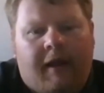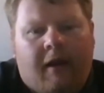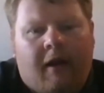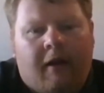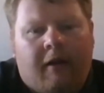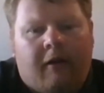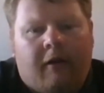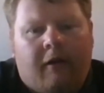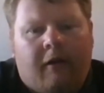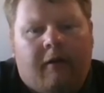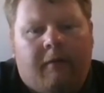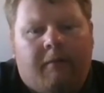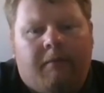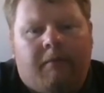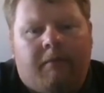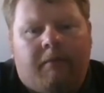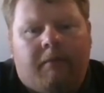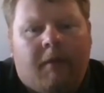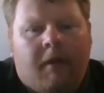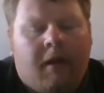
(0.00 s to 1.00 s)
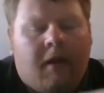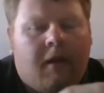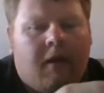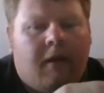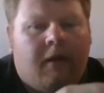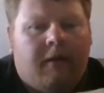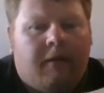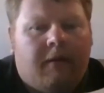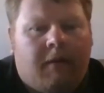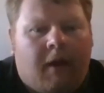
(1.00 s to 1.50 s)

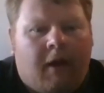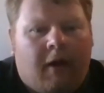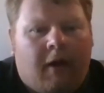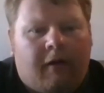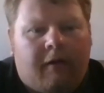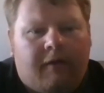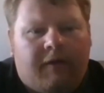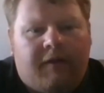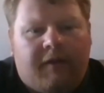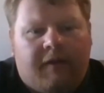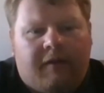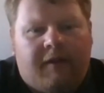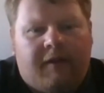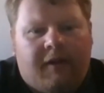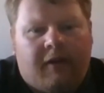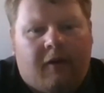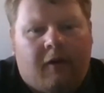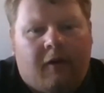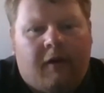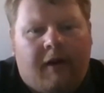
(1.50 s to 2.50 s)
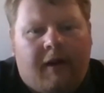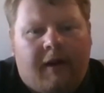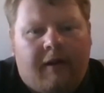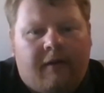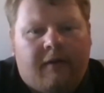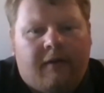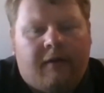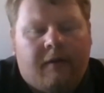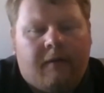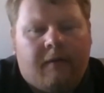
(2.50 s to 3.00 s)
160
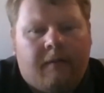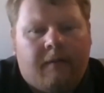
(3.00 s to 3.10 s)
degrees,